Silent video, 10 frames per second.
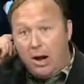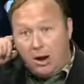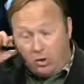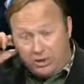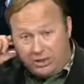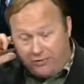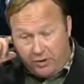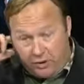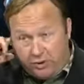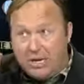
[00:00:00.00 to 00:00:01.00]
Of course, it's in
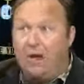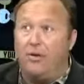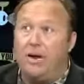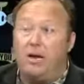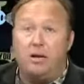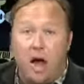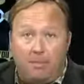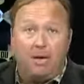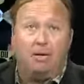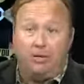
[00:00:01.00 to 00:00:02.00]
the news now. They're
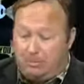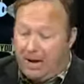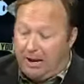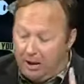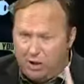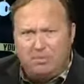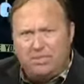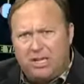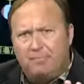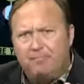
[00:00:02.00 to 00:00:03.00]
economically spying on you.
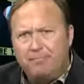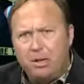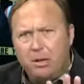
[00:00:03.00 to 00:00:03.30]
But see,